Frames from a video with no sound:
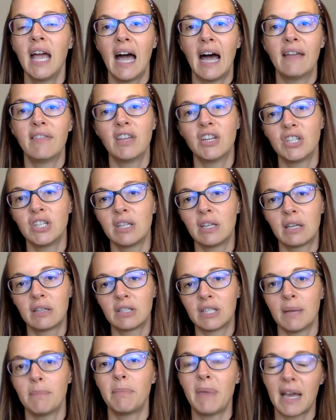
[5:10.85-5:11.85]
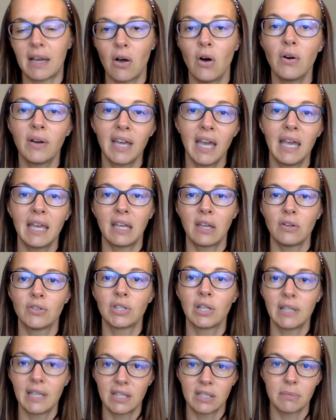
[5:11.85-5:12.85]
And then she sent back, okay,
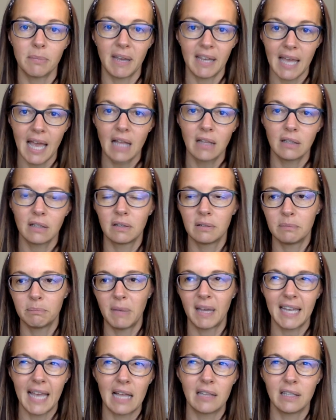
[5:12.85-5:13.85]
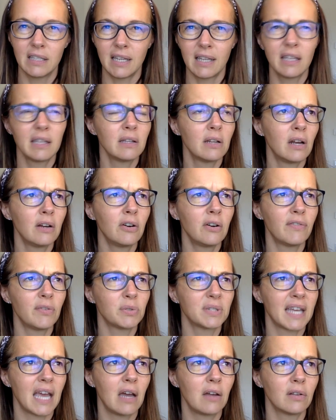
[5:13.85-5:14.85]
here's a link to my Calendly. I don't know if it
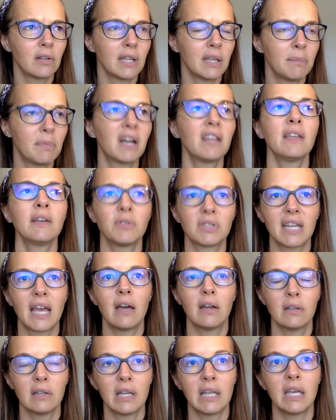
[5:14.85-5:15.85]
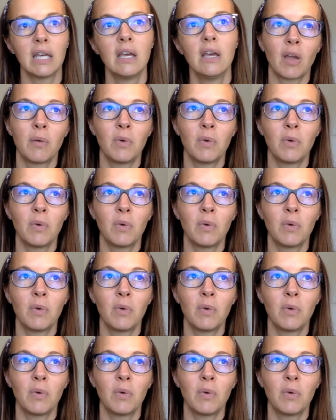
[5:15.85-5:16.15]
was Calendly, but I think it was Calendly.